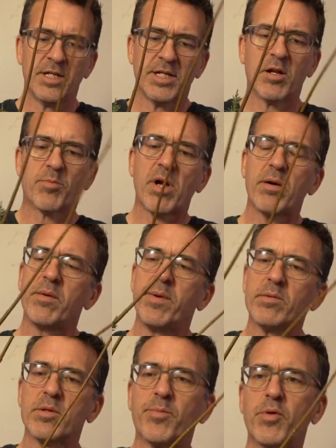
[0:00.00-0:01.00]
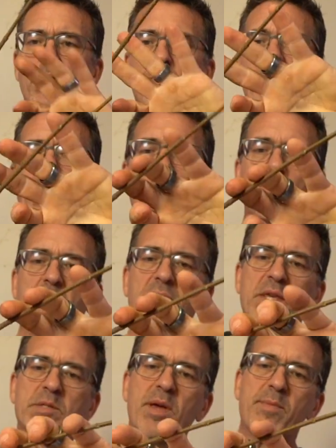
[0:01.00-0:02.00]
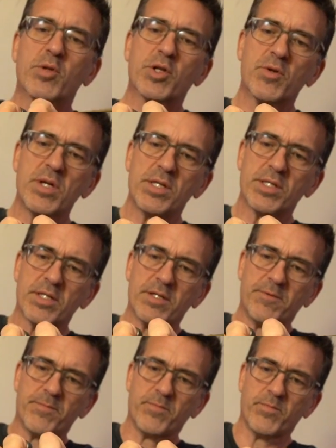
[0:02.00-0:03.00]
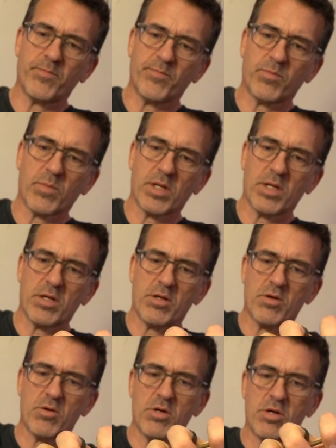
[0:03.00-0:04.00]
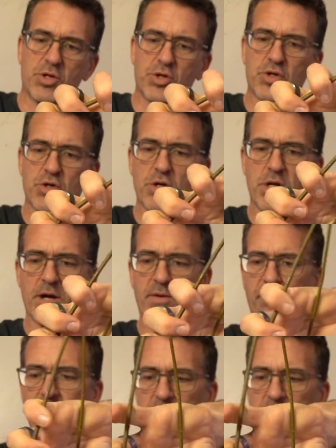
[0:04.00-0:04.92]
And I'll probably be able to pull it right out by these maple trees. Oh, sure enough.